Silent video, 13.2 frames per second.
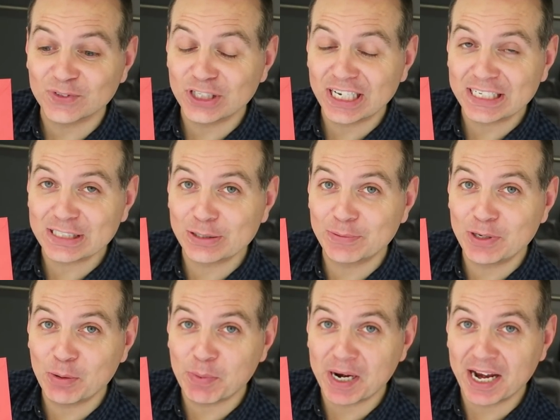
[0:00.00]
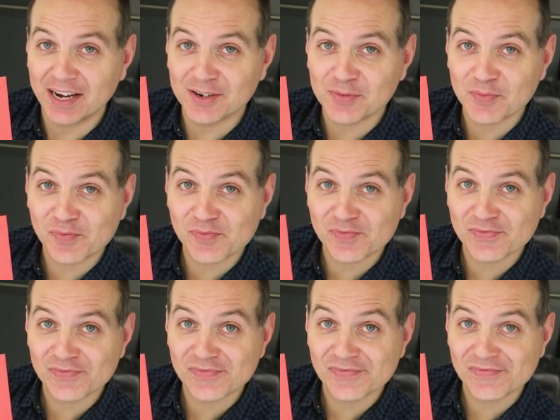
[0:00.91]
Would you like to come and open it? Wait
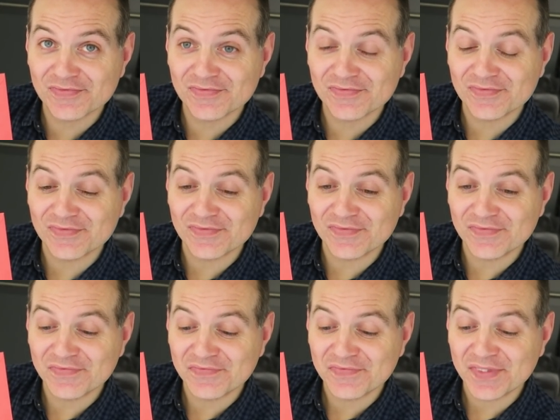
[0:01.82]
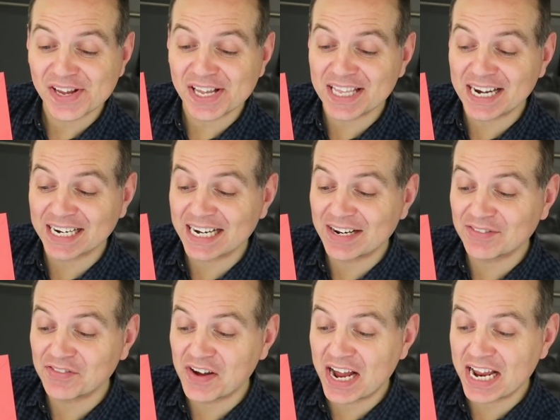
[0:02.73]
a minute. And then I can
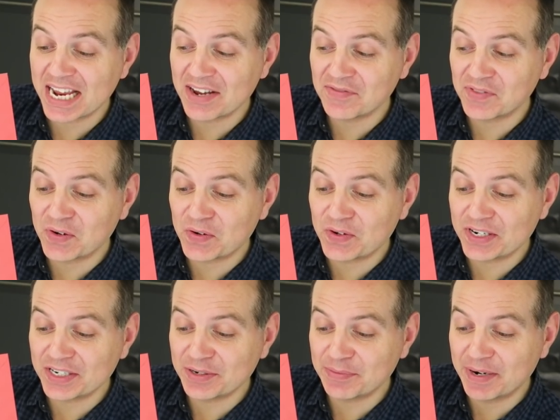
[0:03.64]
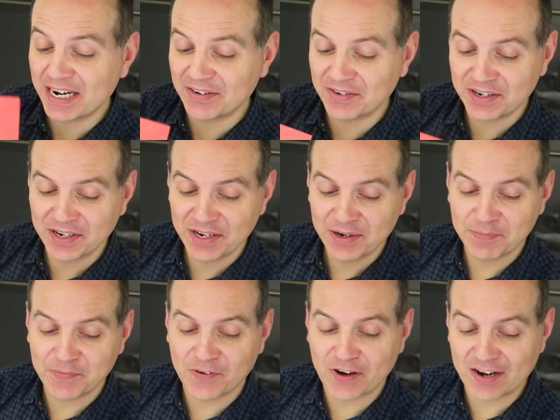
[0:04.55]
have a fire here for um,
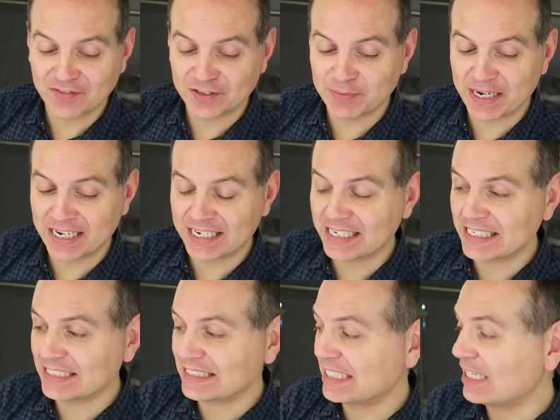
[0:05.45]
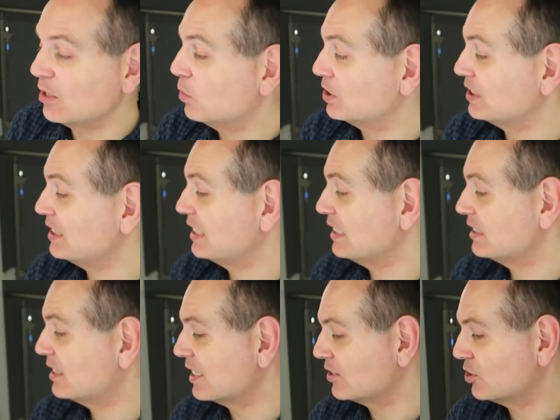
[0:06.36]
for after my uh, tea. What did you
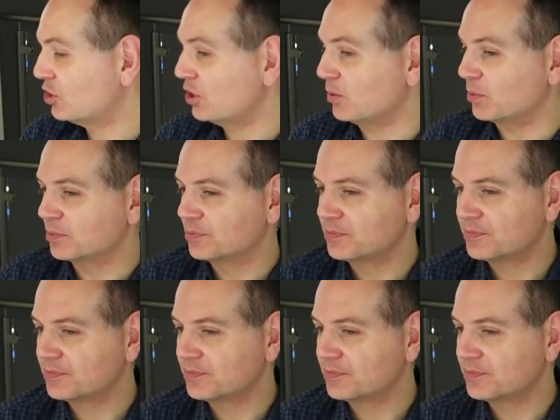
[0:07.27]
think of that stew?